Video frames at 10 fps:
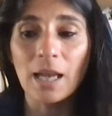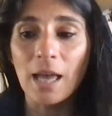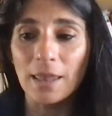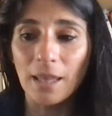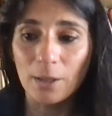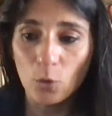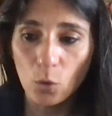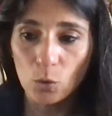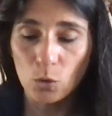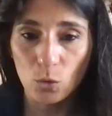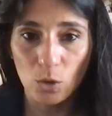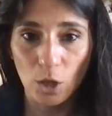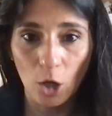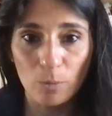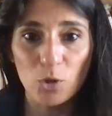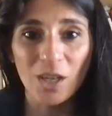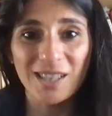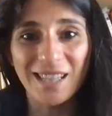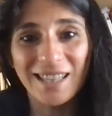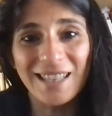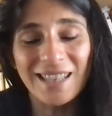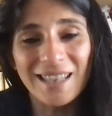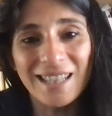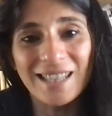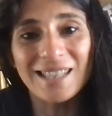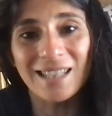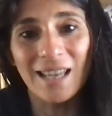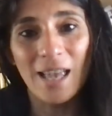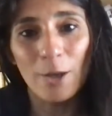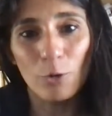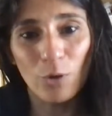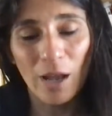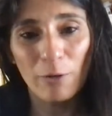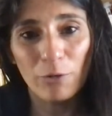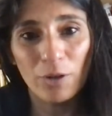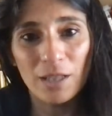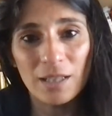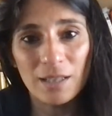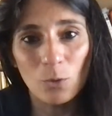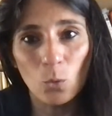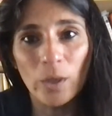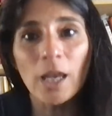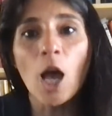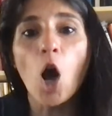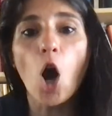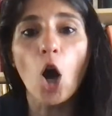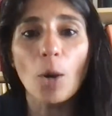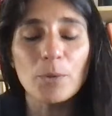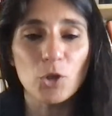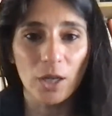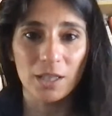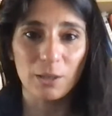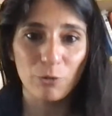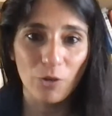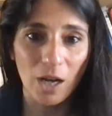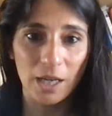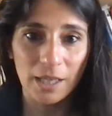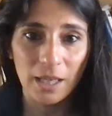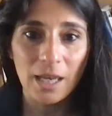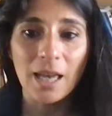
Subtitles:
that goes to the object, and in this reference, we objectify